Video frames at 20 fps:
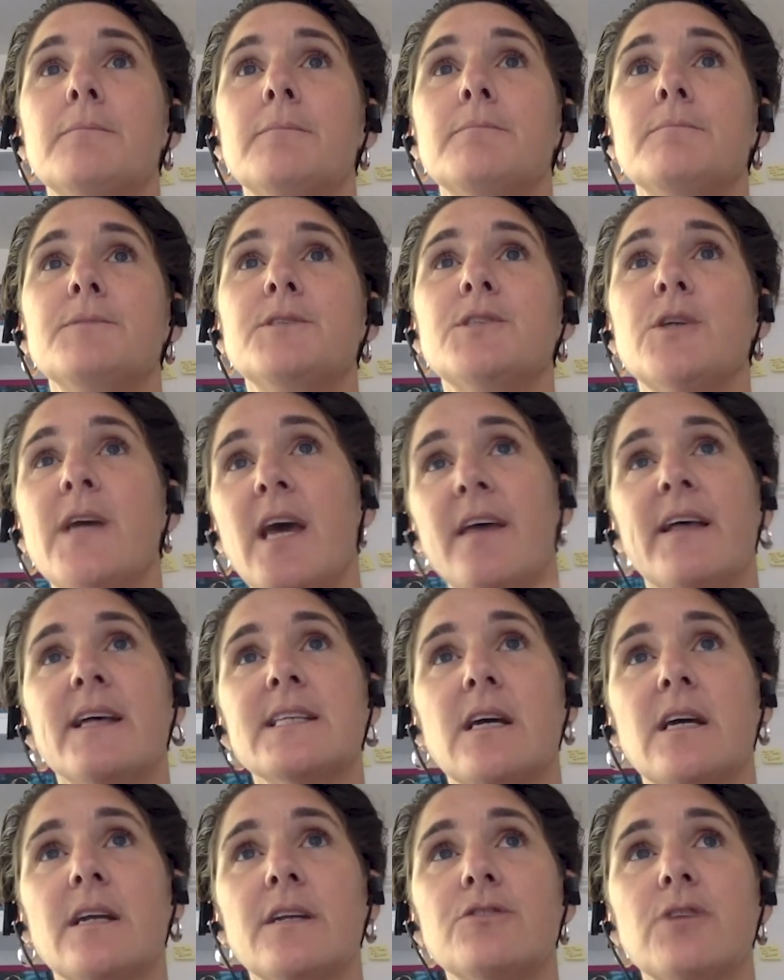Um, so yeah,
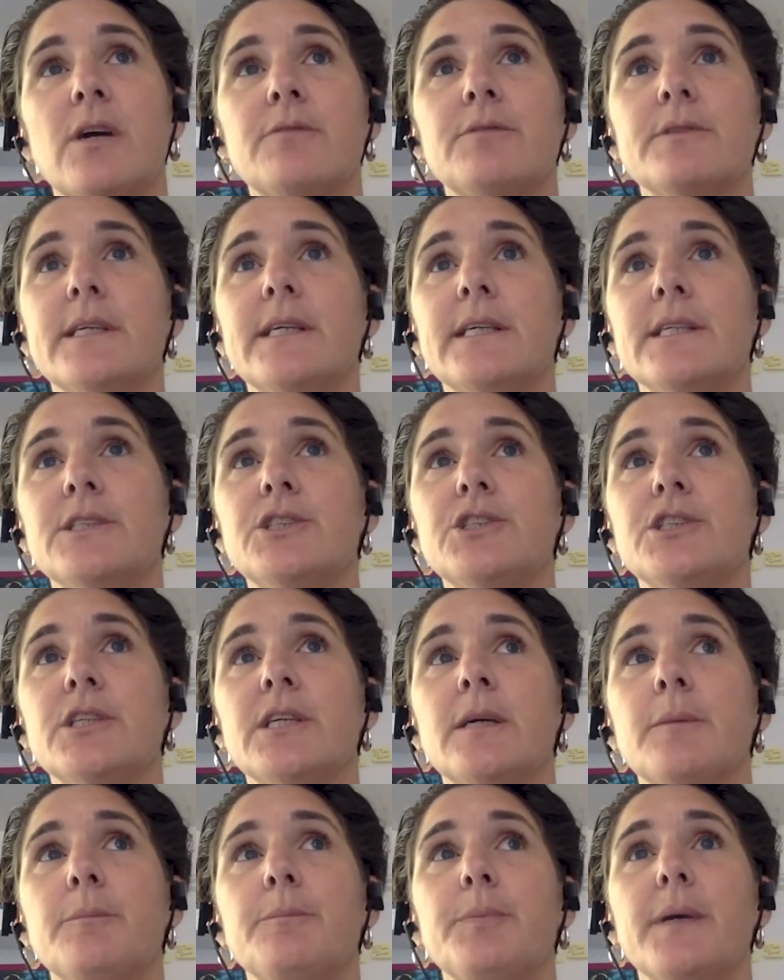that's kind of travel
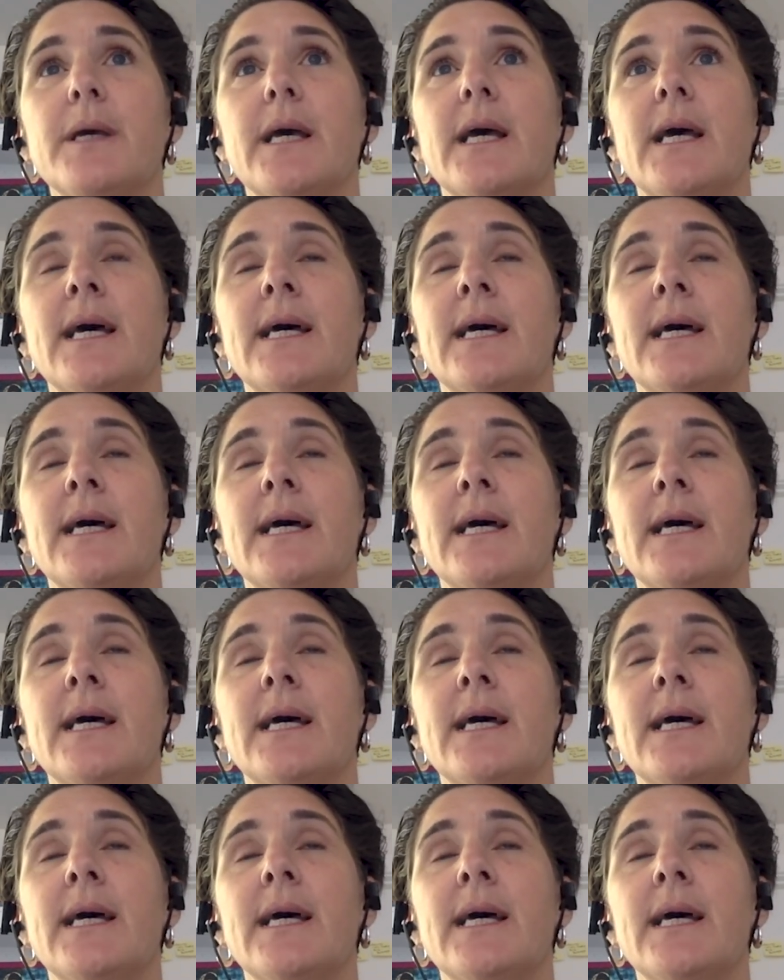kinship.